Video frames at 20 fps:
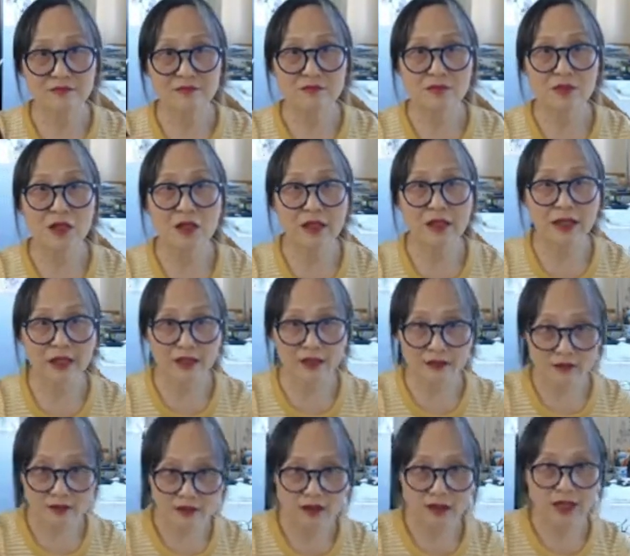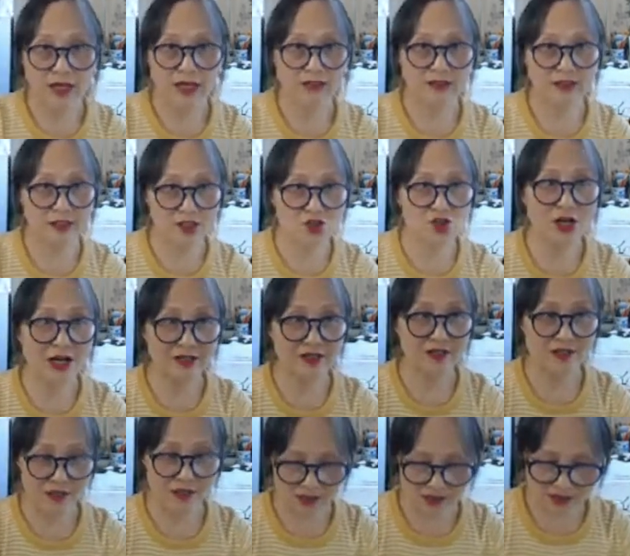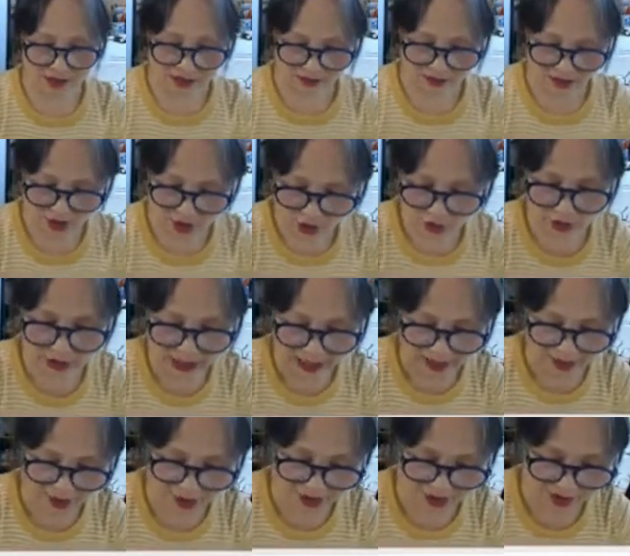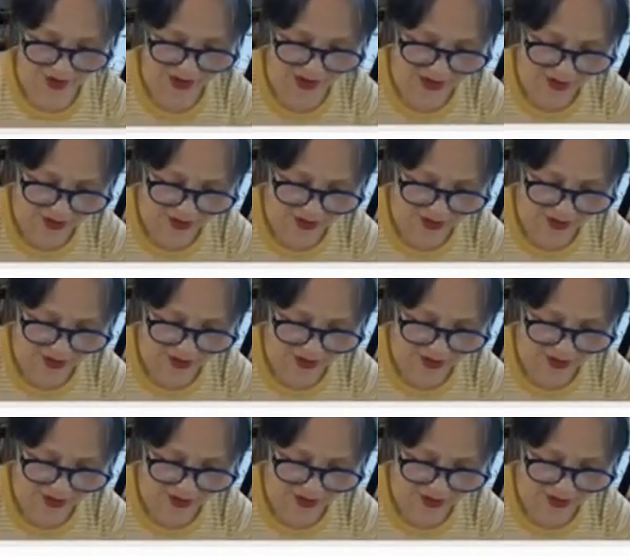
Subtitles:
Okay, and in Chinese, 2 characters.